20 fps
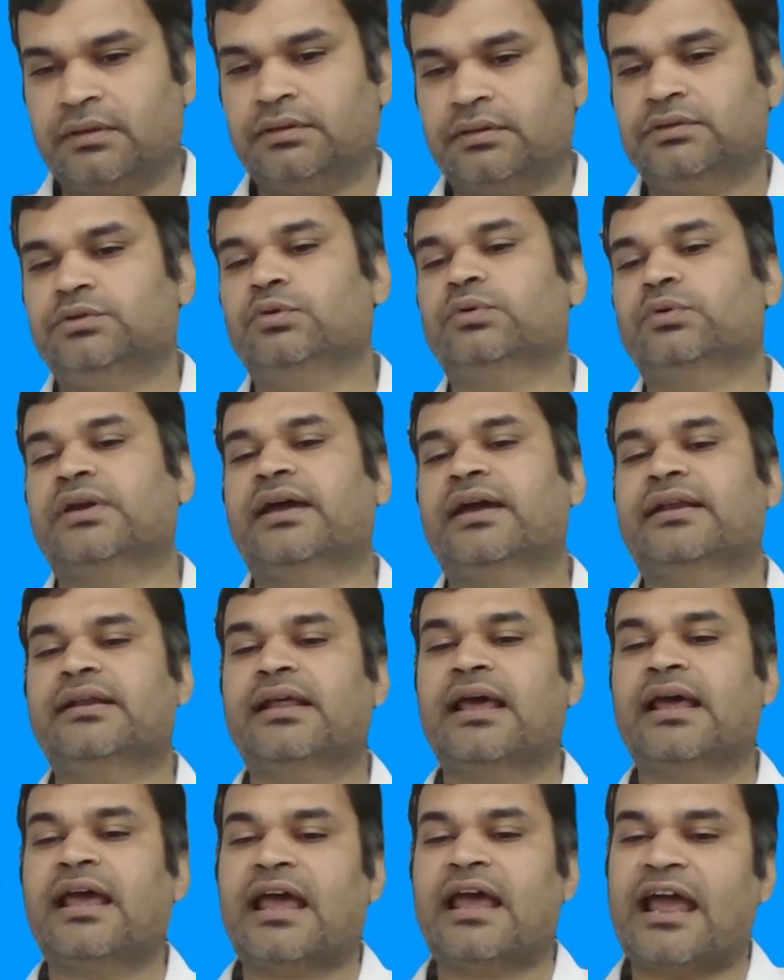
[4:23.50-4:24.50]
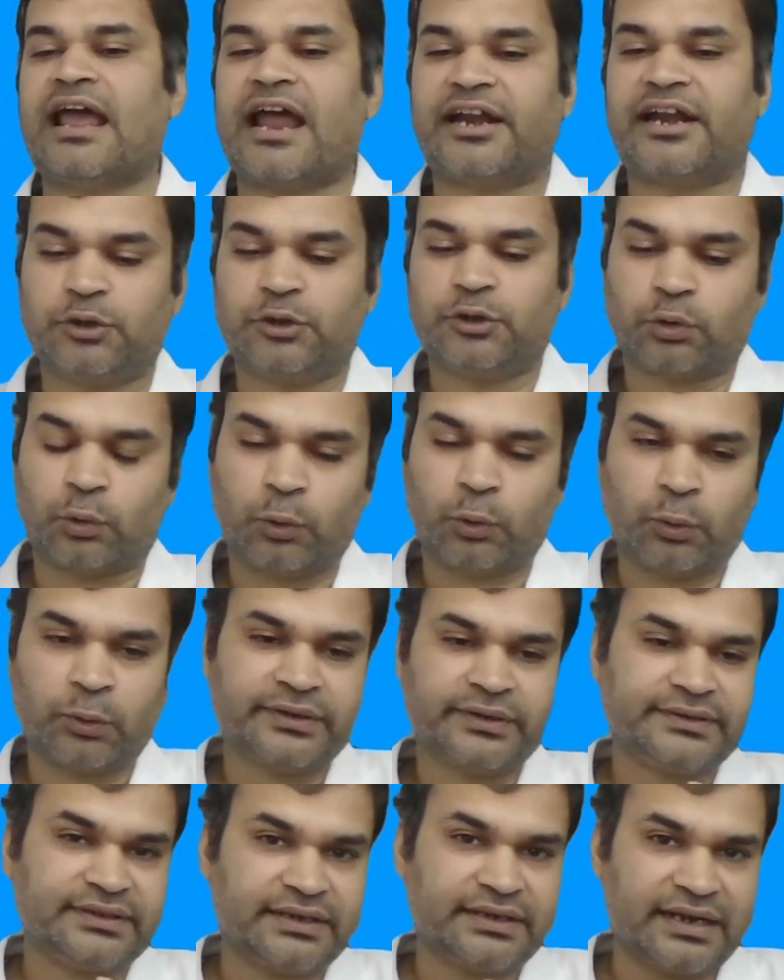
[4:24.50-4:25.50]
You can add your
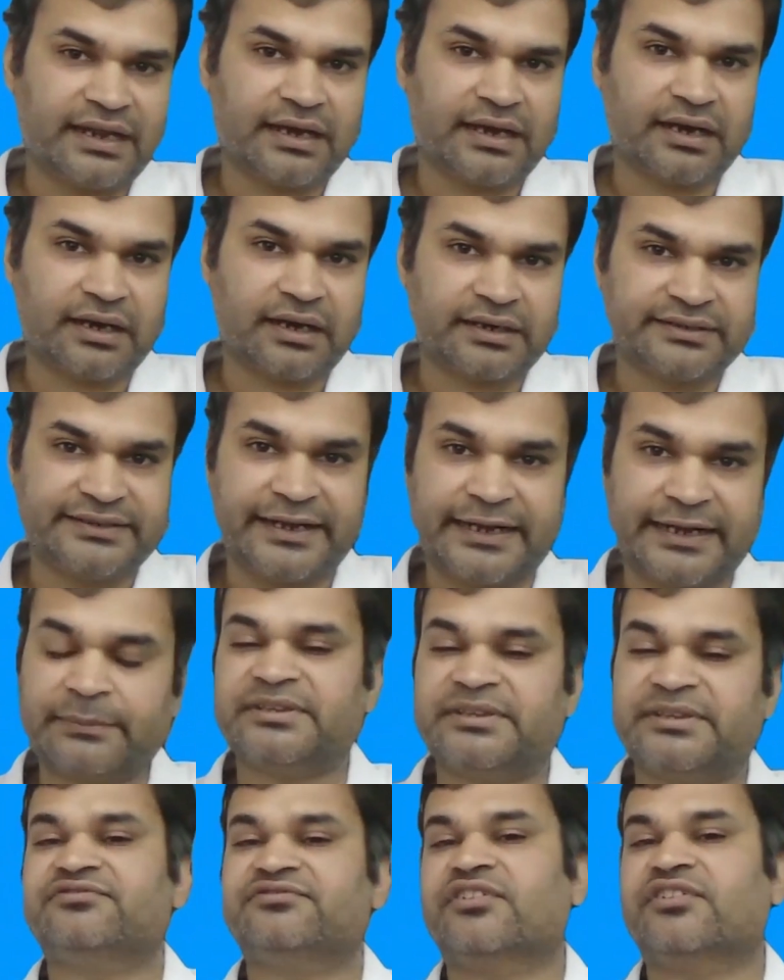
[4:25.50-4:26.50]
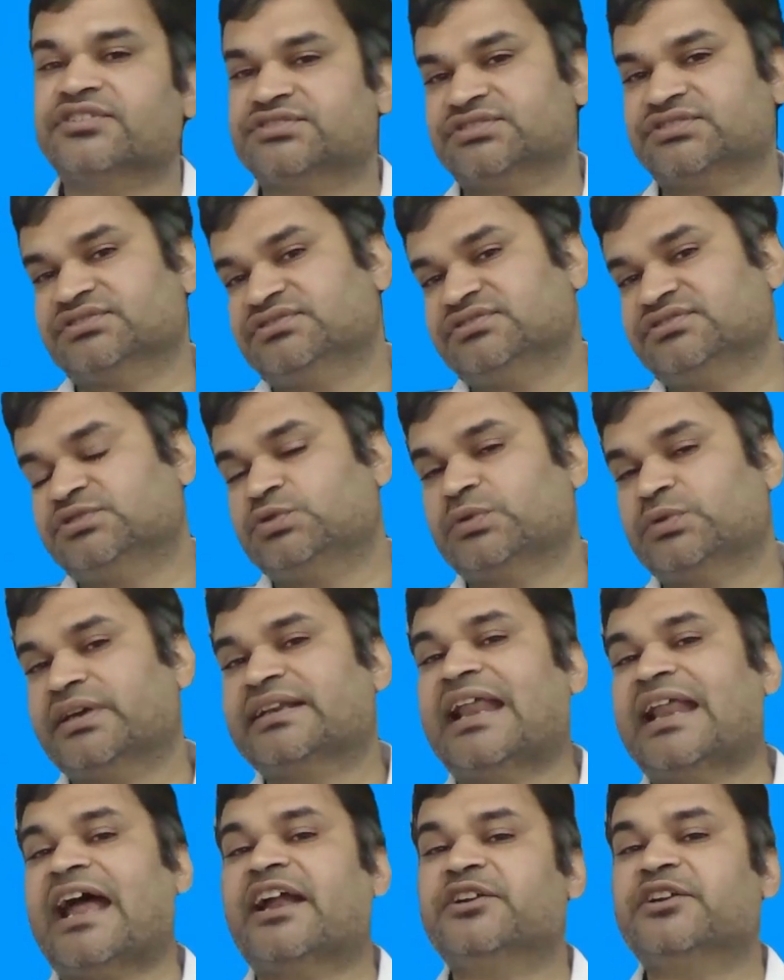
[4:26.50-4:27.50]
own database functions. You can
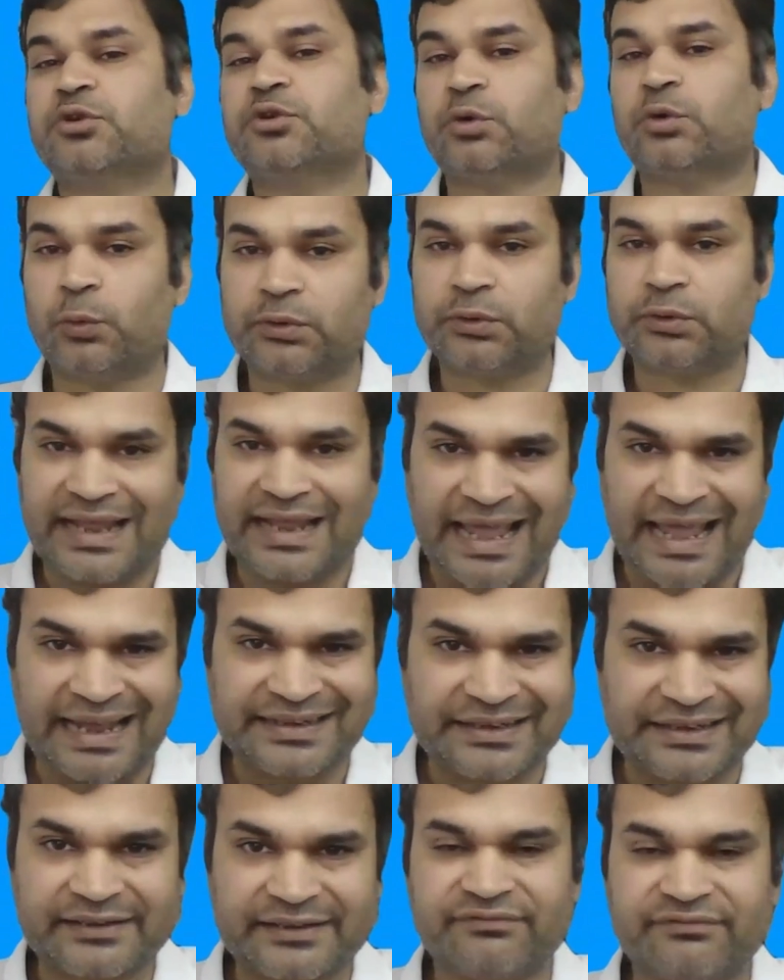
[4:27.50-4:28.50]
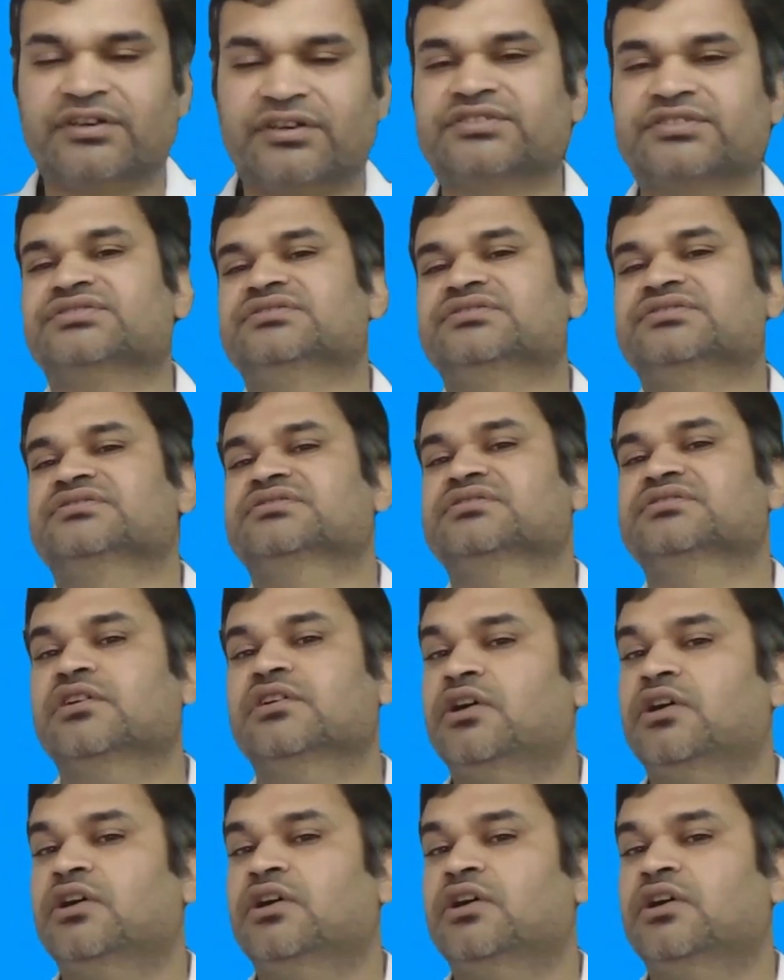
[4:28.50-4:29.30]
add your own aggregate functions.